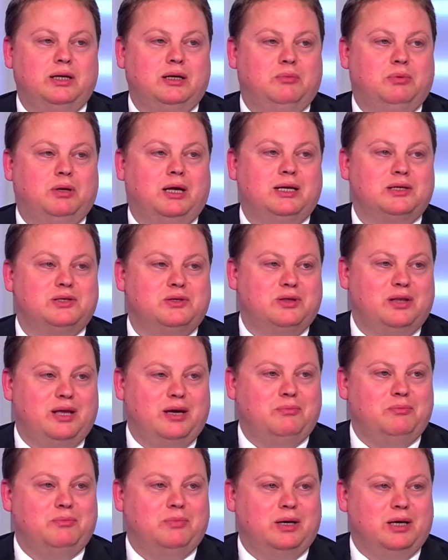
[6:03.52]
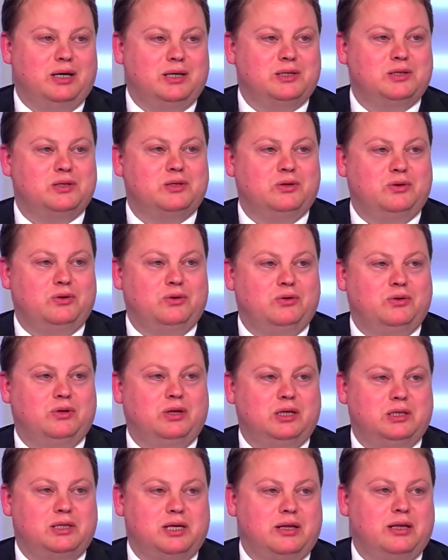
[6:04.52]
applies to them as to
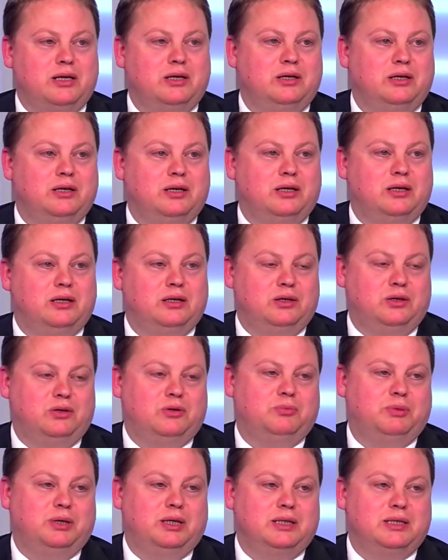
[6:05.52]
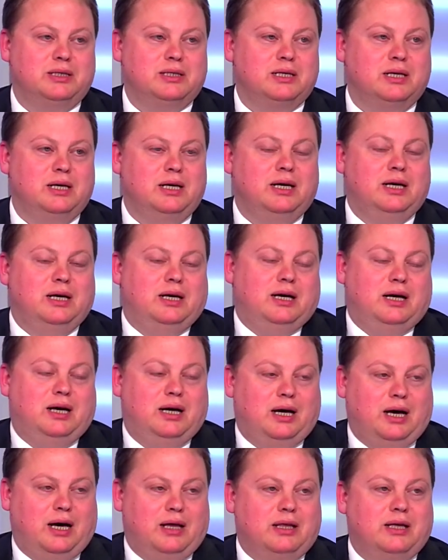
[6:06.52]
the southern uh, Europeans?
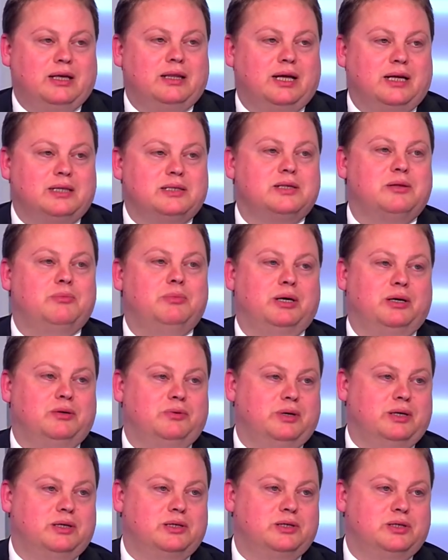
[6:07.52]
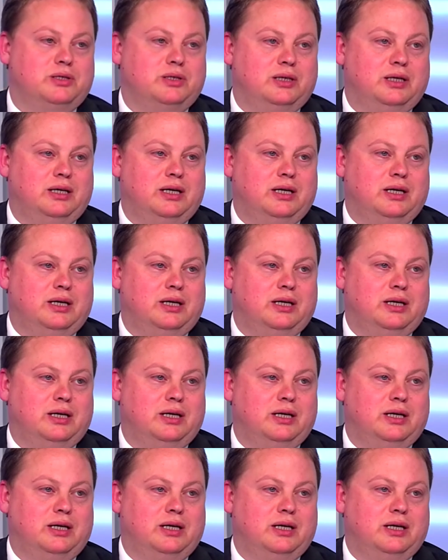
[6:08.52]
I think that's the big question. Yep.